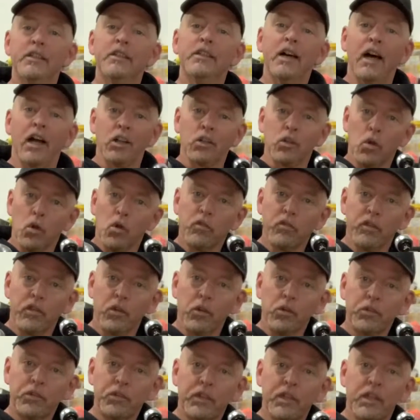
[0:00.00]
I'll go over
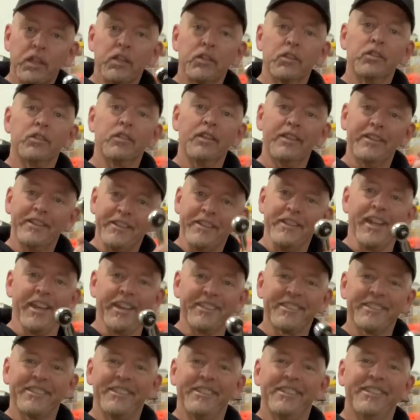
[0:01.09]
those things
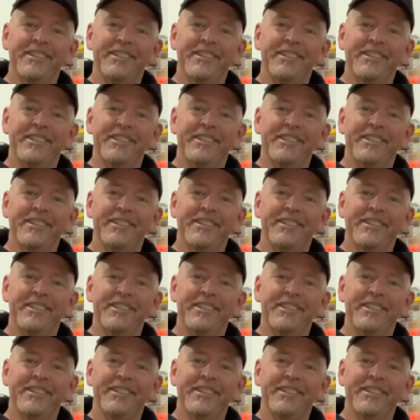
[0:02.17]
next.